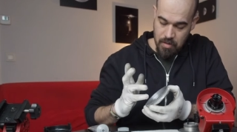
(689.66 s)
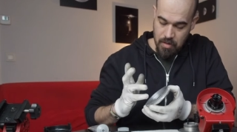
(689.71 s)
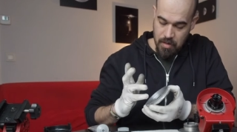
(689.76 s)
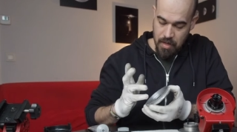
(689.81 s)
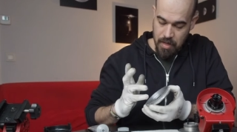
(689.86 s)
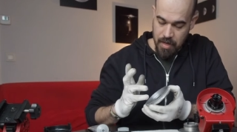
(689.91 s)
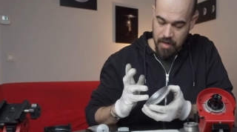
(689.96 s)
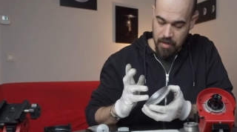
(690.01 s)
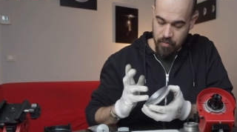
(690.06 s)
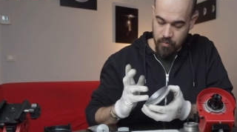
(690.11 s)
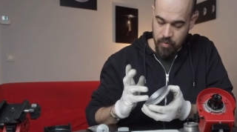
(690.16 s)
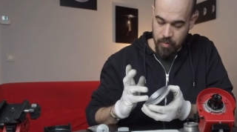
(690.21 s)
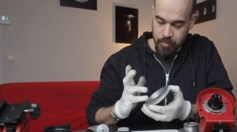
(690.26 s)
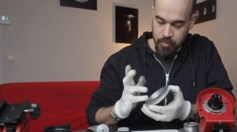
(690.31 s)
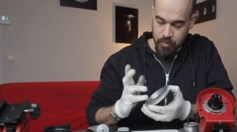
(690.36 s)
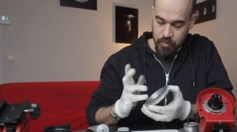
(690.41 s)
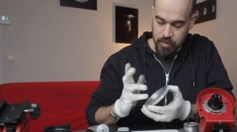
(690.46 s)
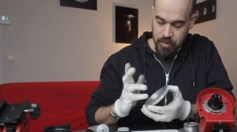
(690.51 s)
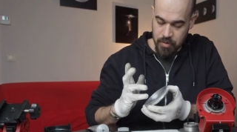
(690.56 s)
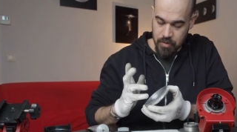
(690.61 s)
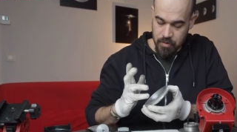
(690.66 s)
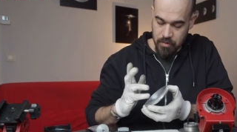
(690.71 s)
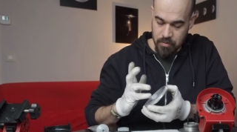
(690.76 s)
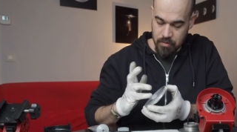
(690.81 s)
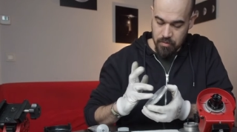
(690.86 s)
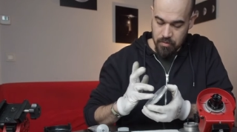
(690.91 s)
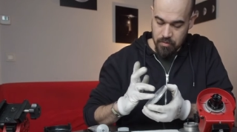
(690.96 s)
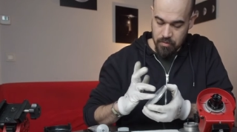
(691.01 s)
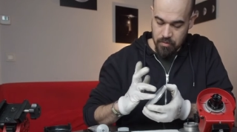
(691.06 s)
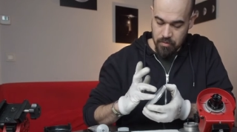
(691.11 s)
and we put it
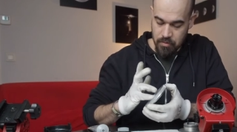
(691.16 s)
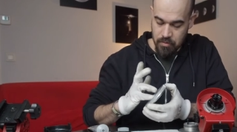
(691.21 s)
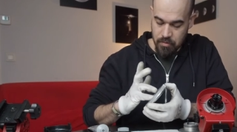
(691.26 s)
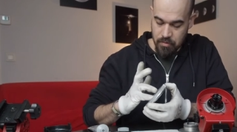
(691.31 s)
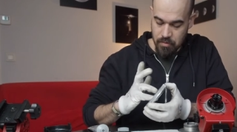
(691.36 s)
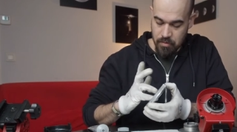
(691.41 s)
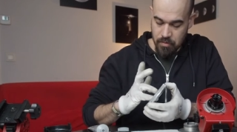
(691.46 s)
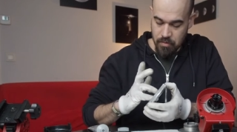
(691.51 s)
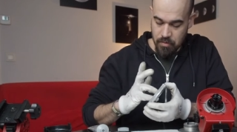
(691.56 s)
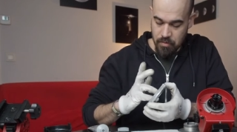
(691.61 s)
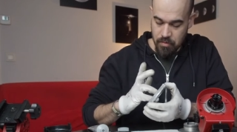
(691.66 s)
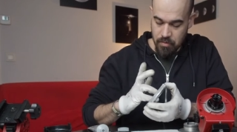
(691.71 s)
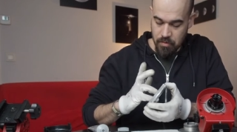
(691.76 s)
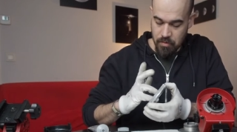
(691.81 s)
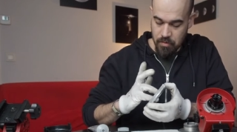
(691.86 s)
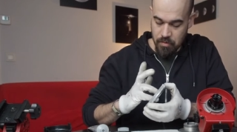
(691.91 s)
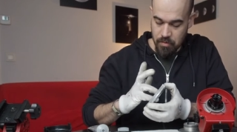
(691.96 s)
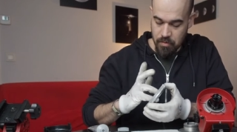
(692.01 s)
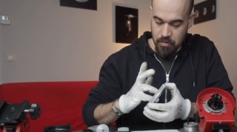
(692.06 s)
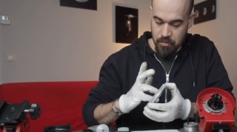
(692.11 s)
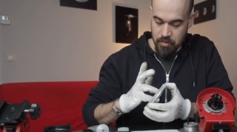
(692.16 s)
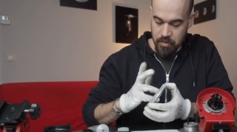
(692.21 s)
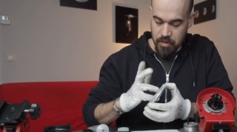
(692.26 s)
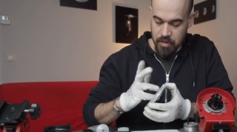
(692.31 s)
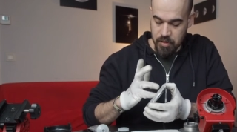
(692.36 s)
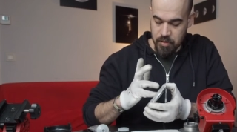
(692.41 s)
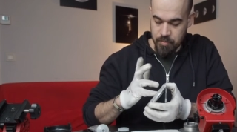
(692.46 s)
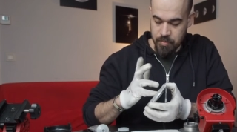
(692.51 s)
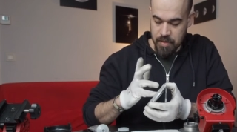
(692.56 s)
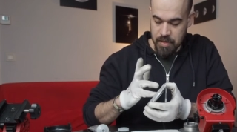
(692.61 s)
on
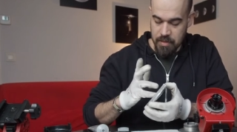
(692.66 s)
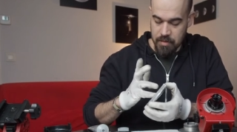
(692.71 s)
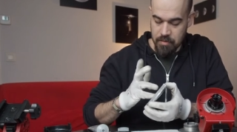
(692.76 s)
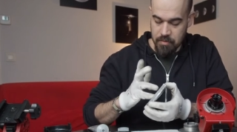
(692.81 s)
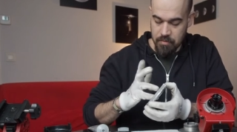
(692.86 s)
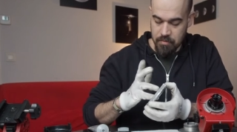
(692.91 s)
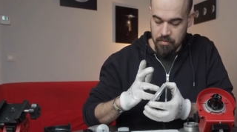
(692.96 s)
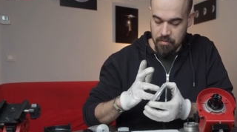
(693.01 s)
this part